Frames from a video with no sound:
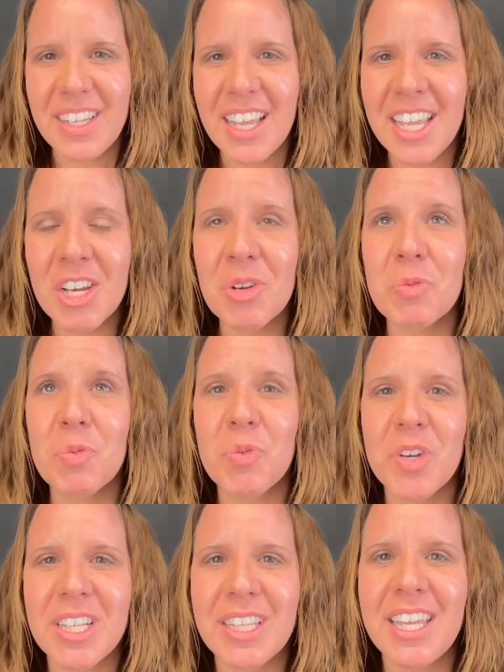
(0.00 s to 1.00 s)
And it
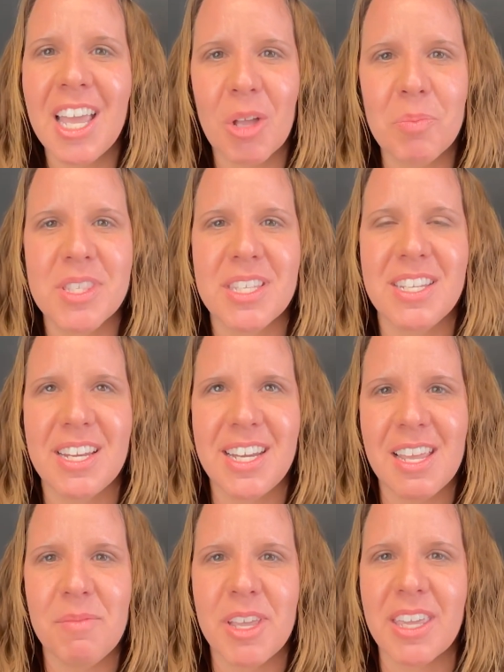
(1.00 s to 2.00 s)
really helps the
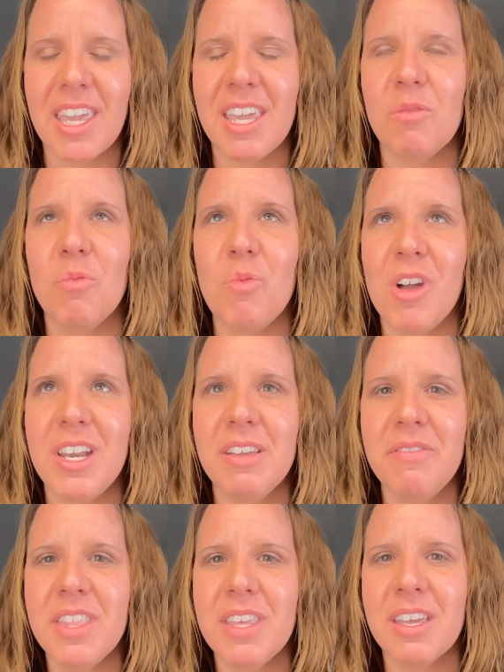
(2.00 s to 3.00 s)
dynamic. And
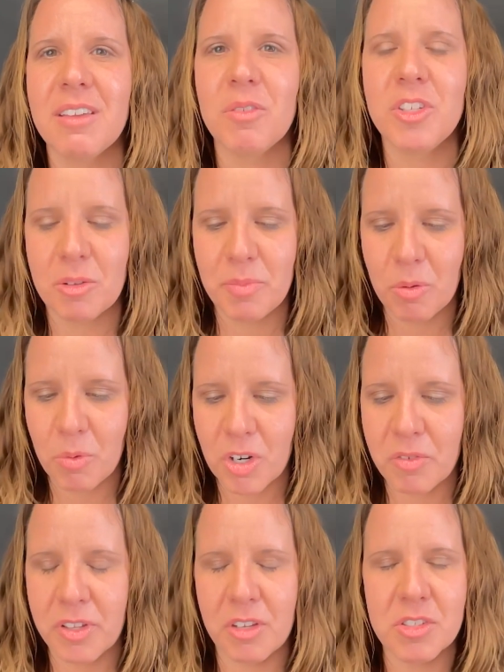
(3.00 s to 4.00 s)
we talk about
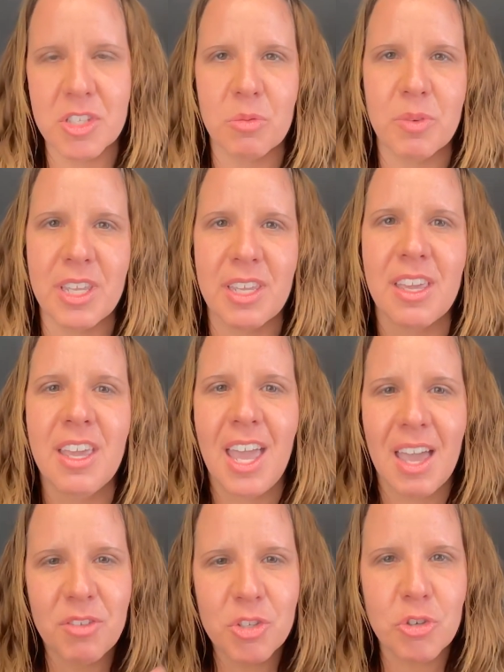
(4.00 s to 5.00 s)
workflow. So we
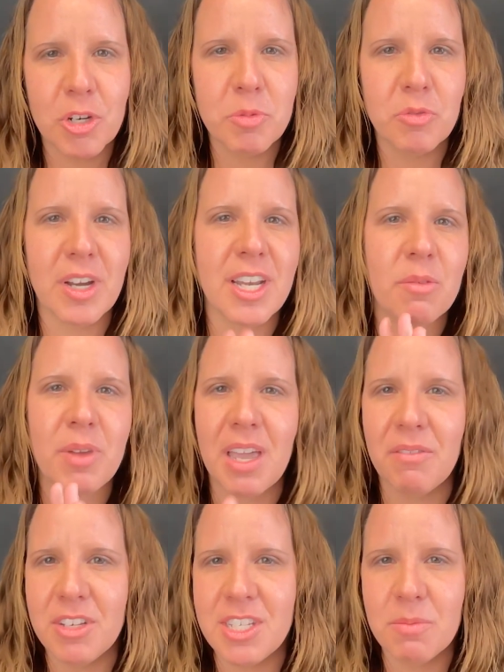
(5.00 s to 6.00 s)
have a script ready, we
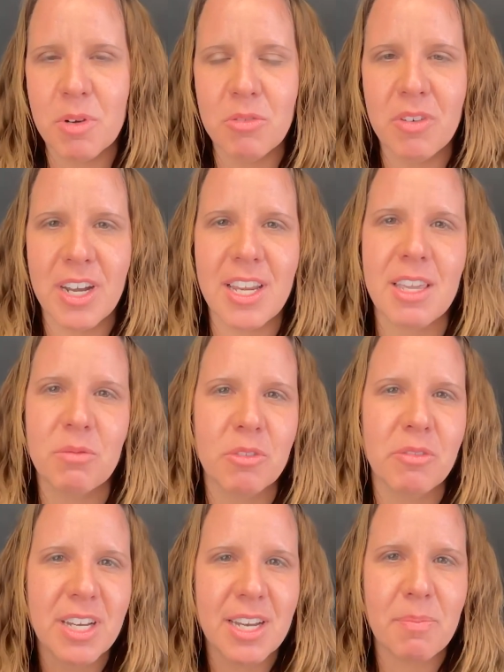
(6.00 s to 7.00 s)
have a demo ready, and
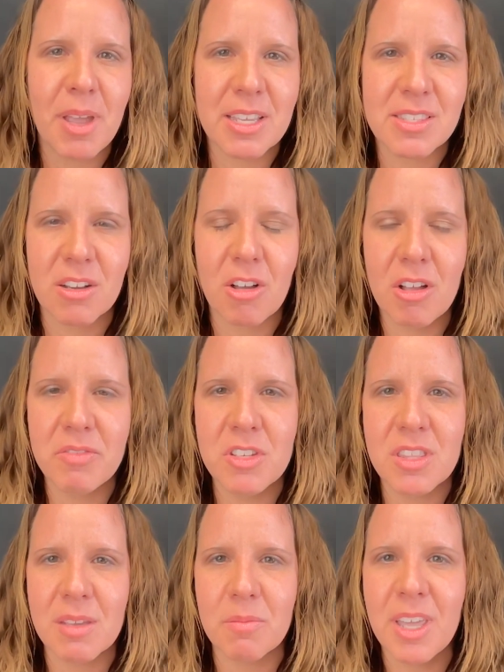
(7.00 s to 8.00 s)
we're ready to pass it off
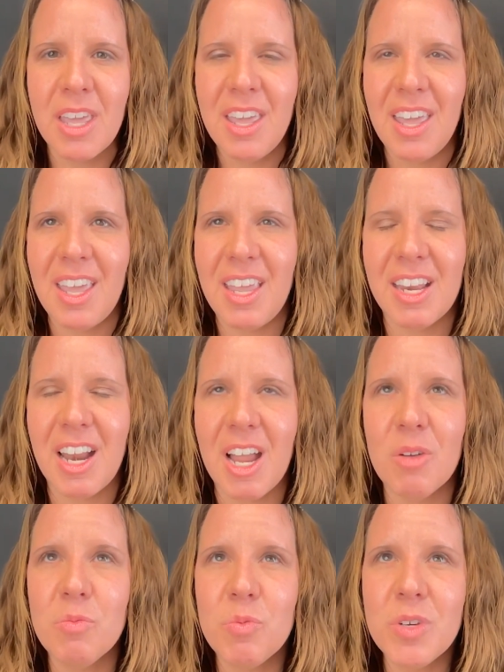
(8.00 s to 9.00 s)
to them. And
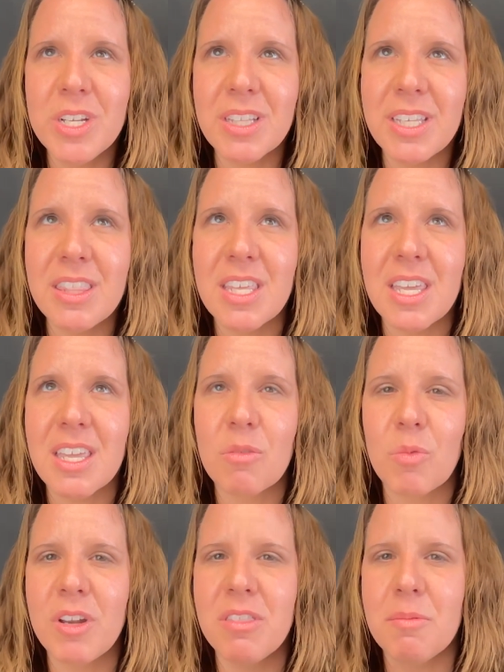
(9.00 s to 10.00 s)
I really think
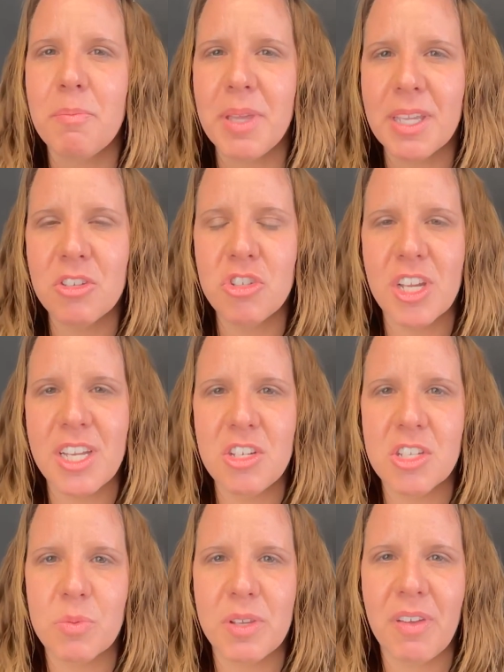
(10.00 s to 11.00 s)
one of the biggest
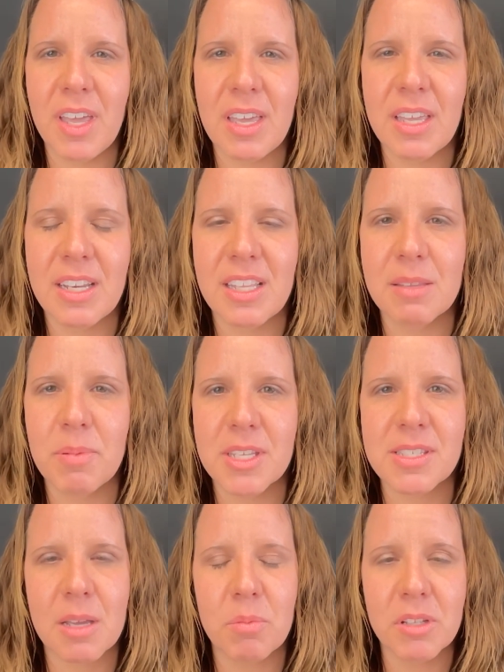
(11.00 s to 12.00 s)
changes we've had in the
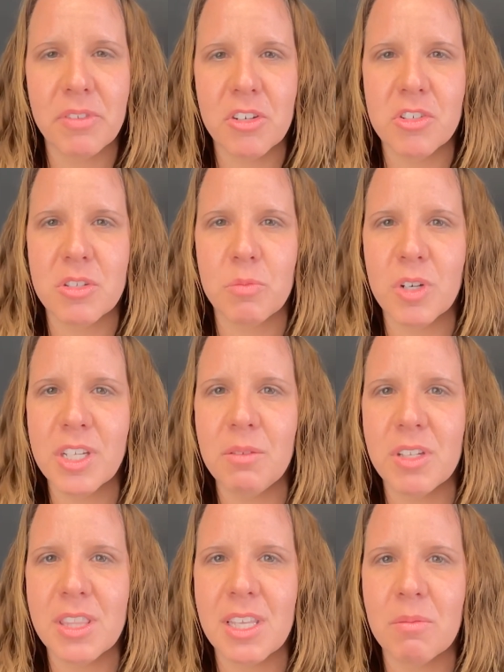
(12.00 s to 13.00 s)
past couple of years in working
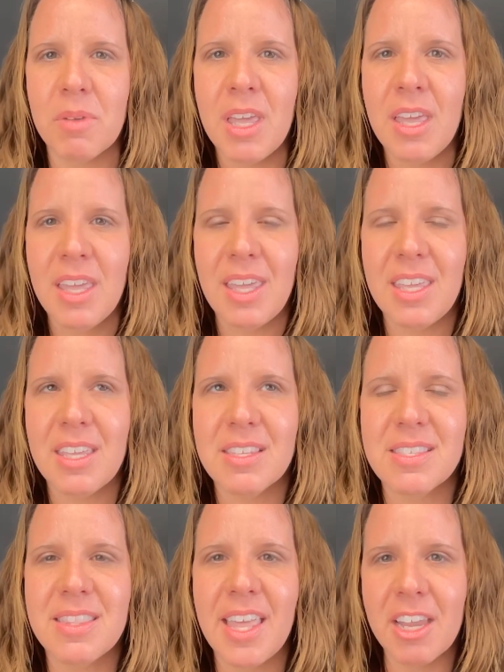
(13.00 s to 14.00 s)
with them
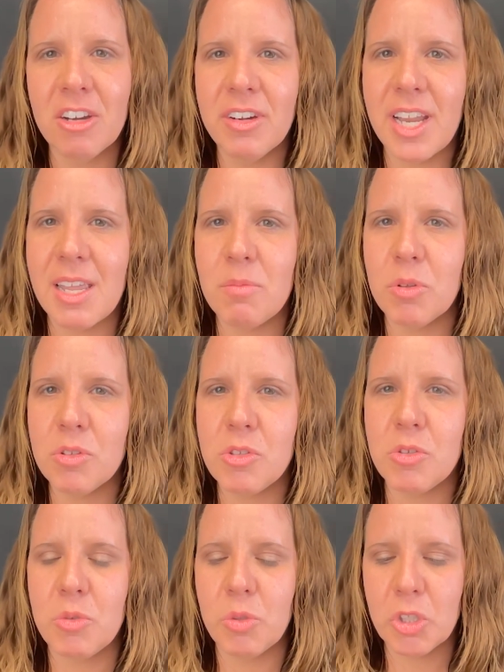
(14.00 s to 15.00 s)
is they're able
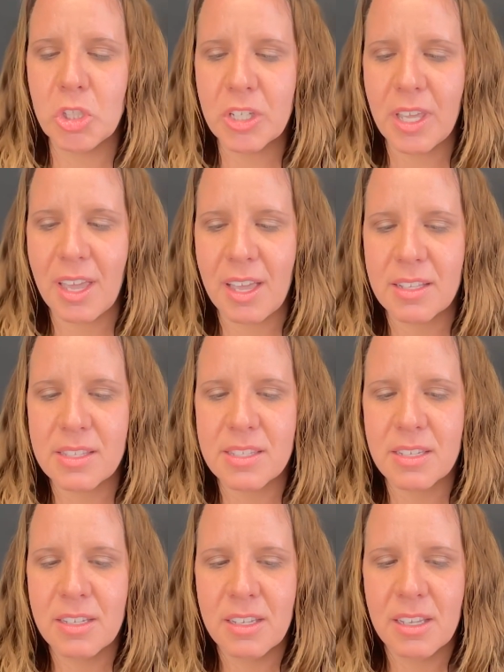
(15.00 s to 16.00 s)
to look
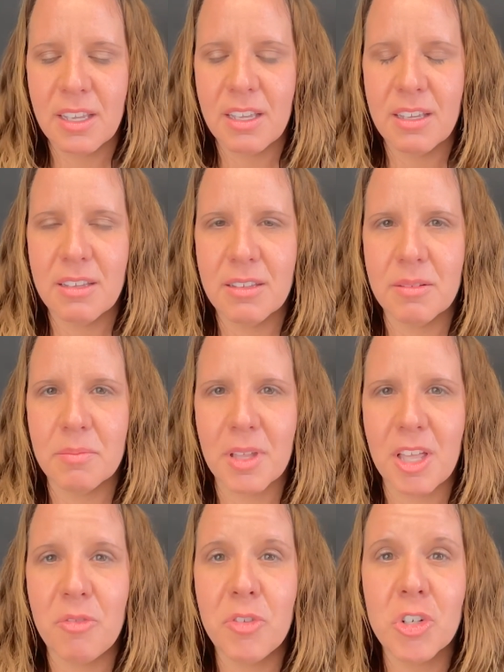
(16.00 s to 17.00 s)
at a
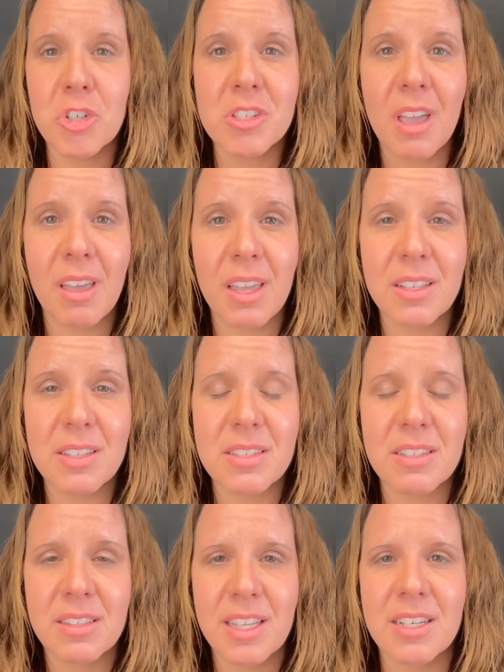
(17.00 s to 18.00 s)
first
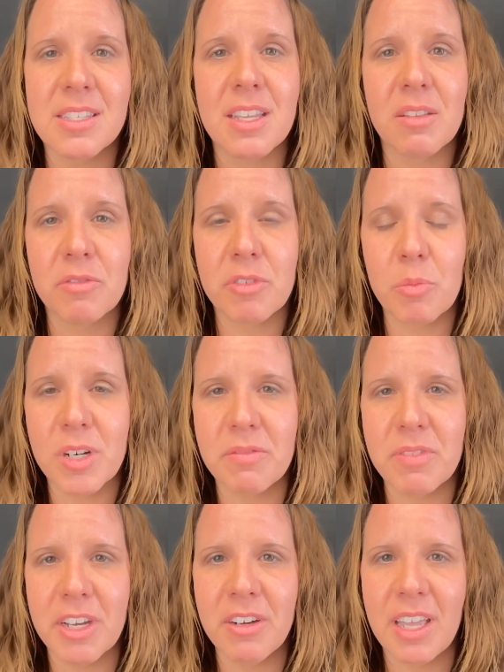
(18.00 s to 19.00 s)
cut that is done from one
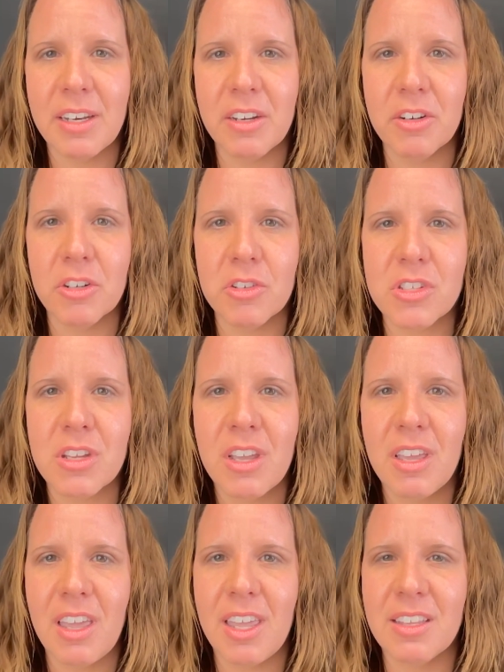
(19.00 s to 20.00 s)
of their editors
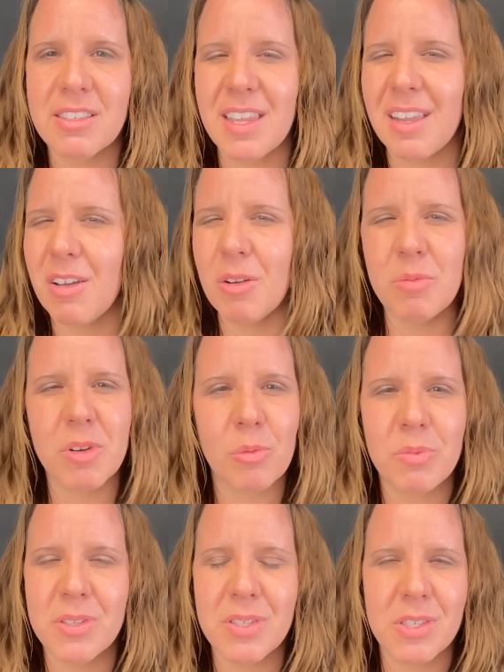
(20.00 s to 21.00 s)
and say, oh,
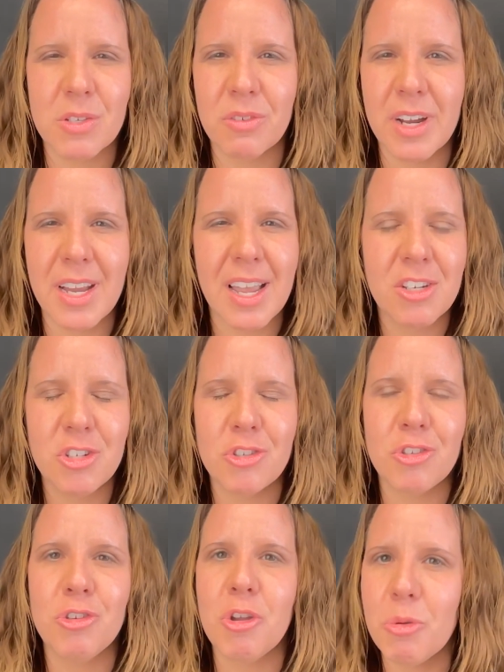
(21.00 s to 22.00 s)
no, this isn't right. I
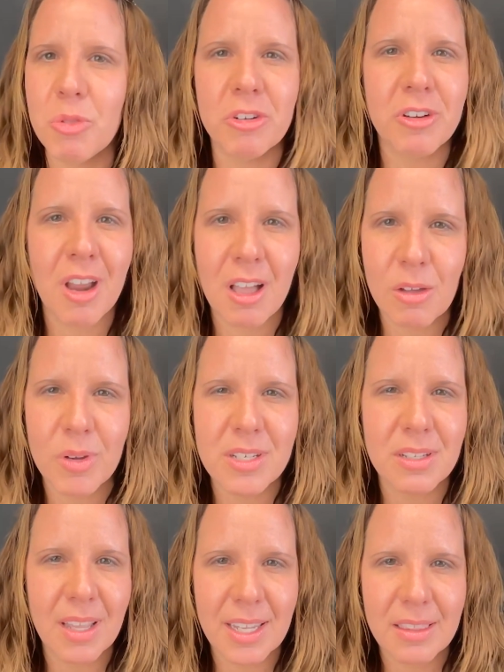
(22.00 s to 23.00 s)
just know they're not going
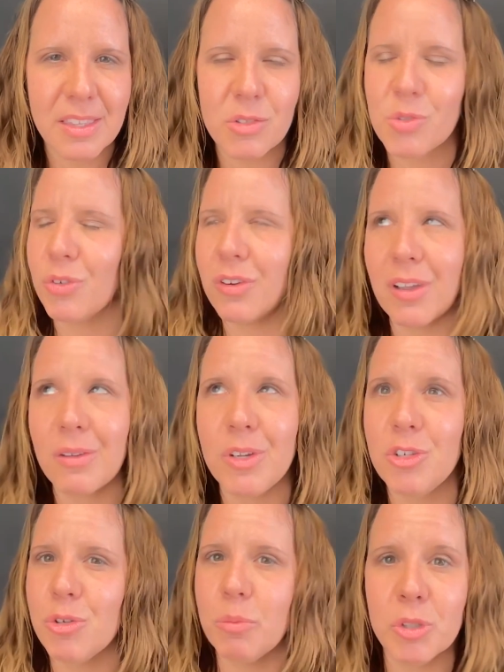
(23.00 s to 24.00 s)
to like this. They're not
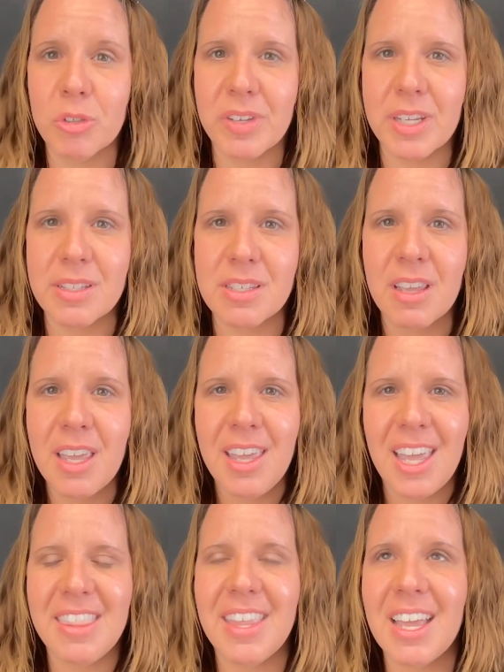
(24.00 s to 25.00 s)
going to approve it.
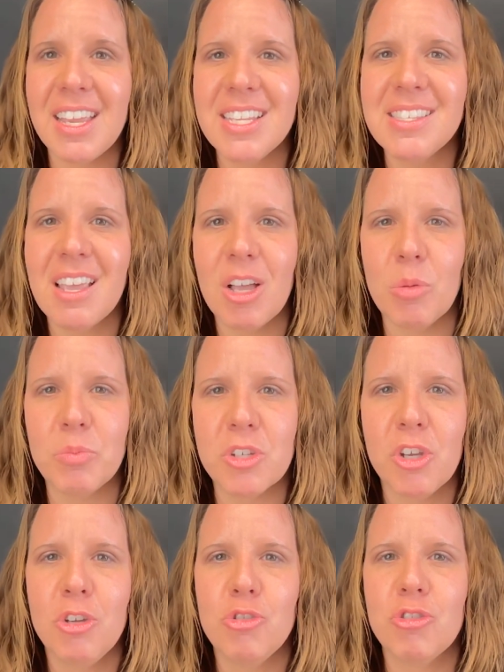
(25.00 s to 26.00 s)
And that has helped
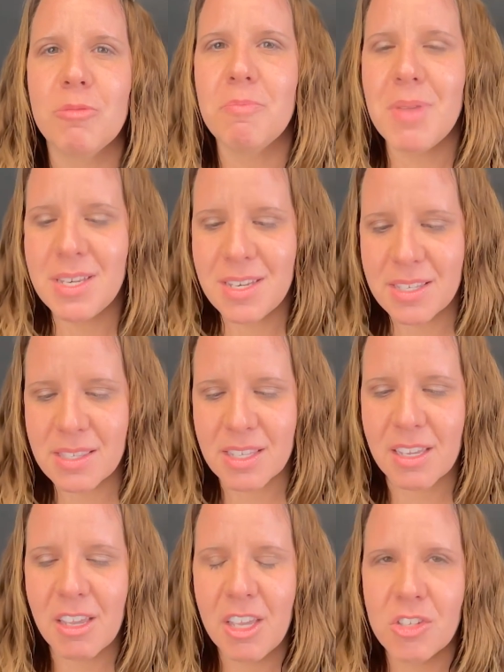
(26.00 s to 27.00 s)

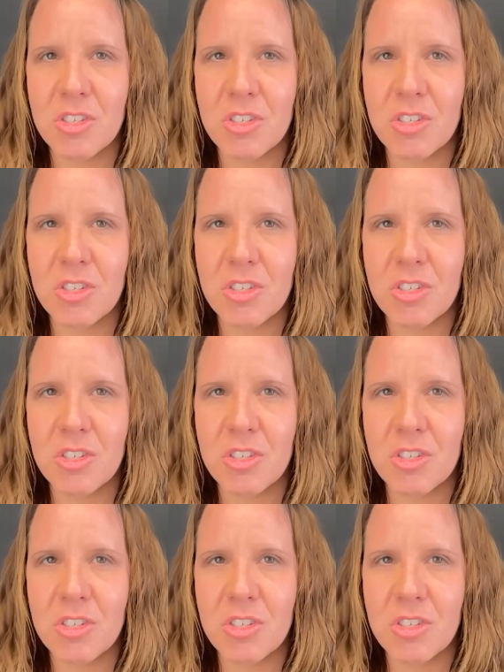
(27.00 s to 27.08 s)
tremendously.